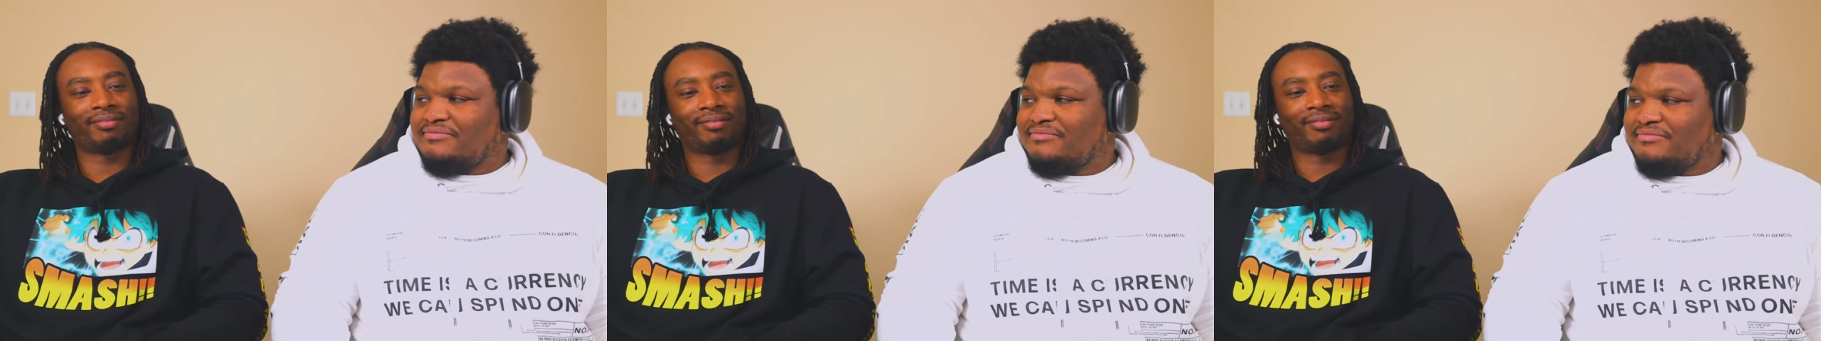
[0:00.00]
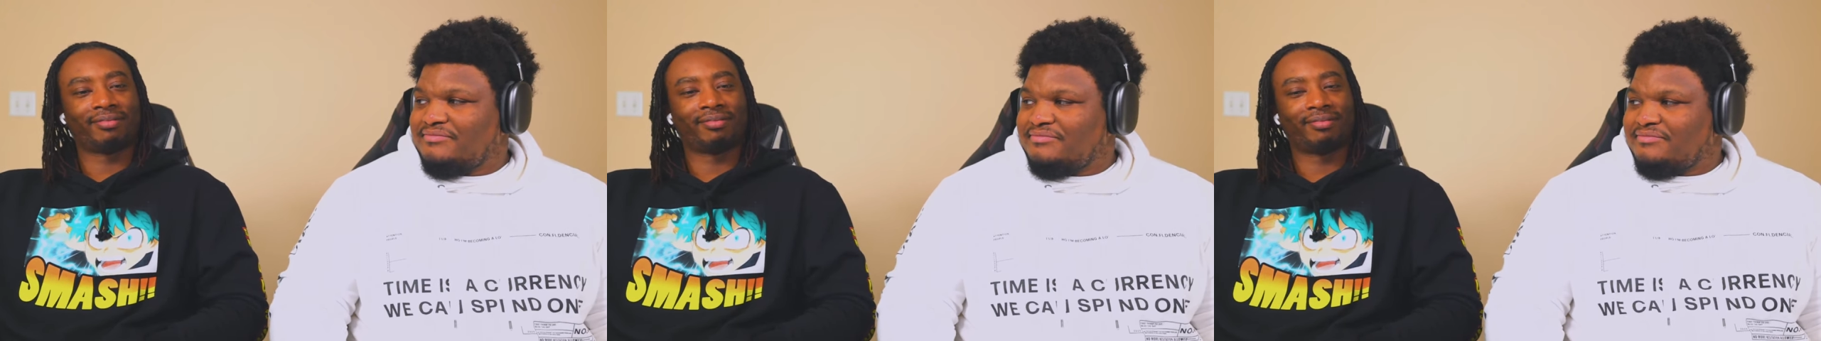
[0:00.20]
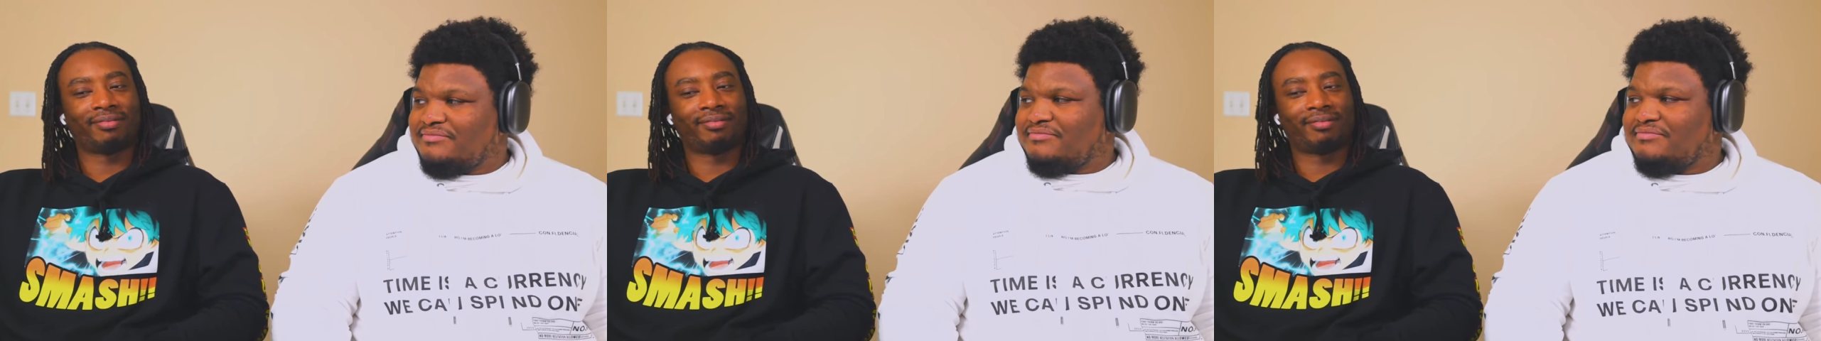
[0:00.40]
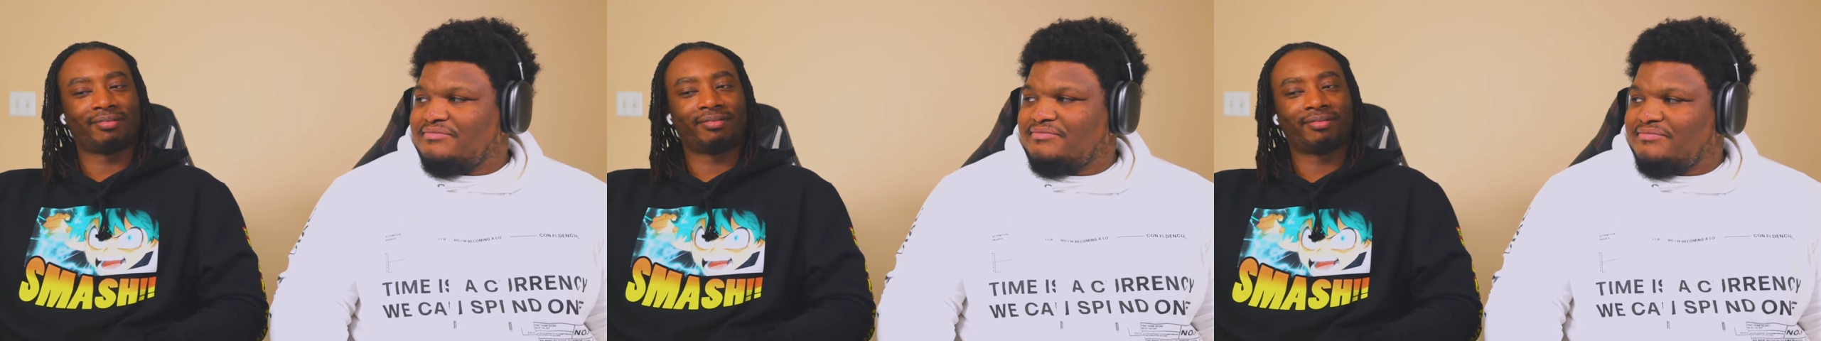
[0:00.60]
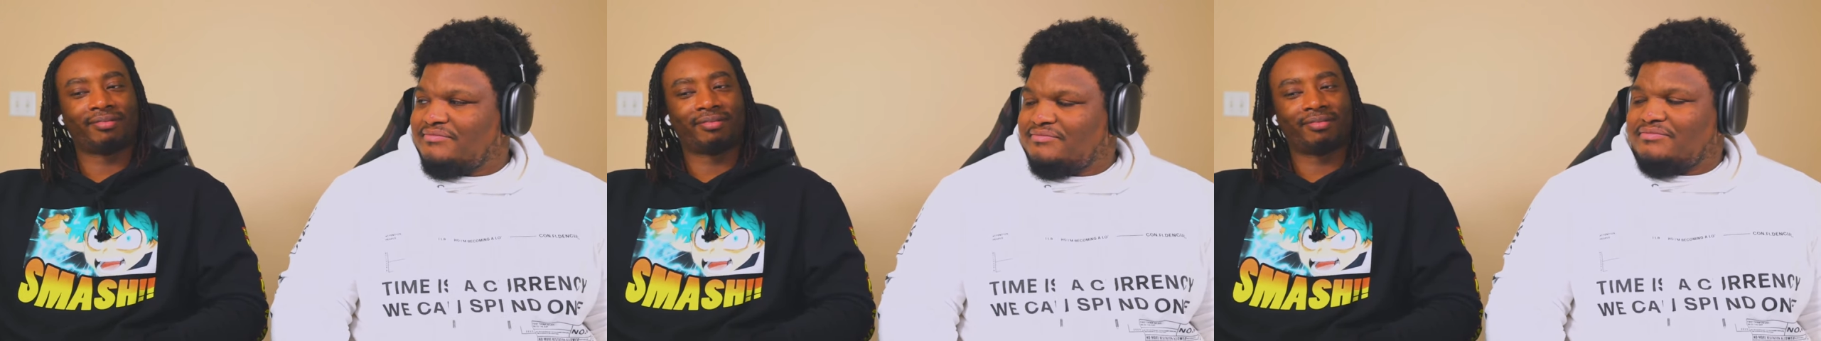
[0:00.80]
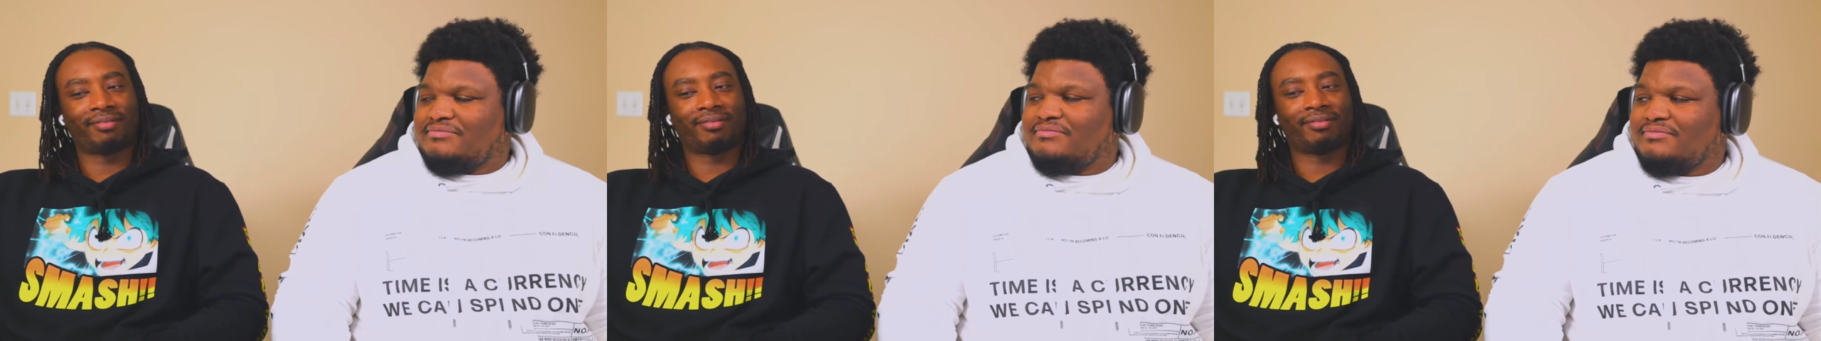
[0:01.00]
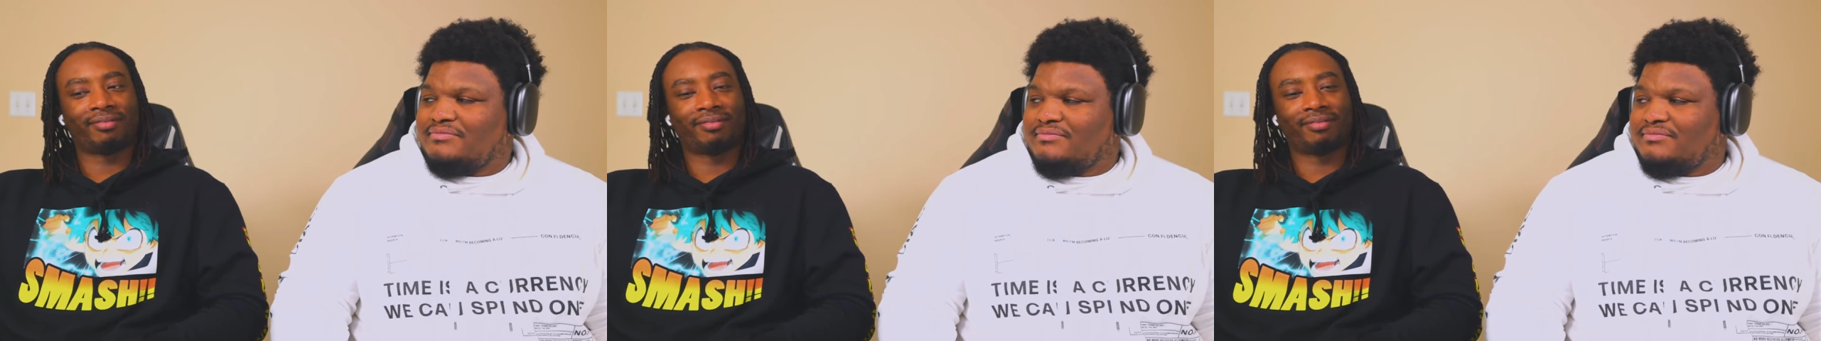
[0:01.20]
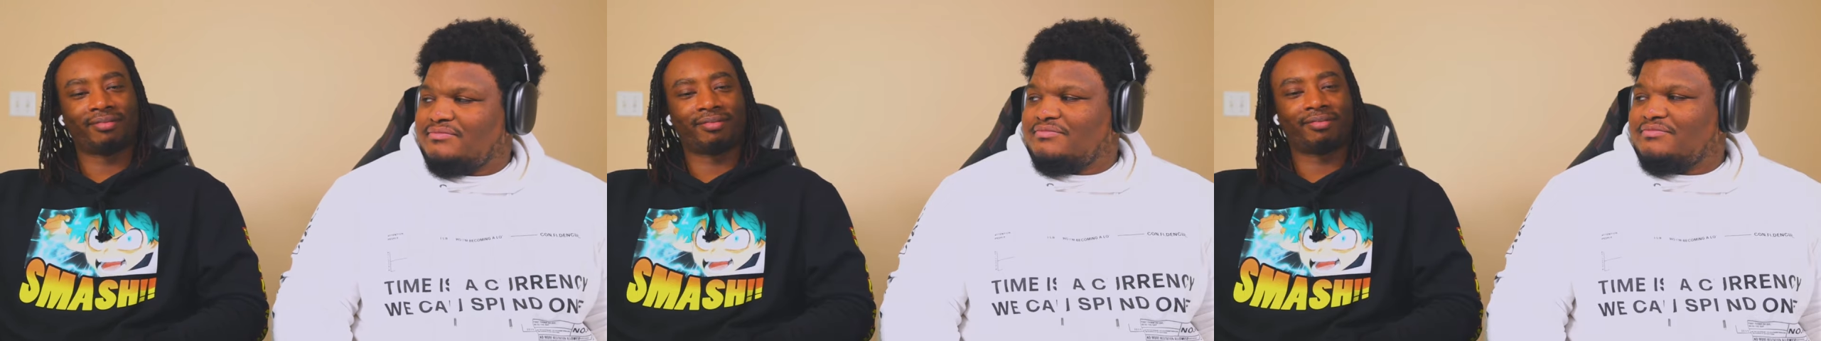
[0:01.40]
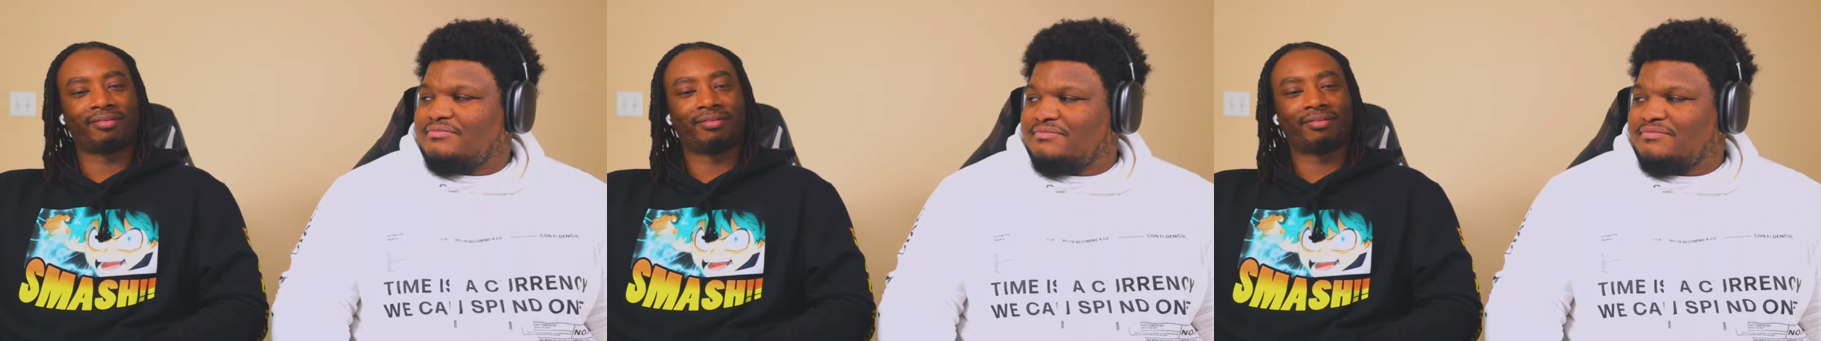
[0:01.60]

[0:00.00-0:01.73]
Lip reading: (no one is talking)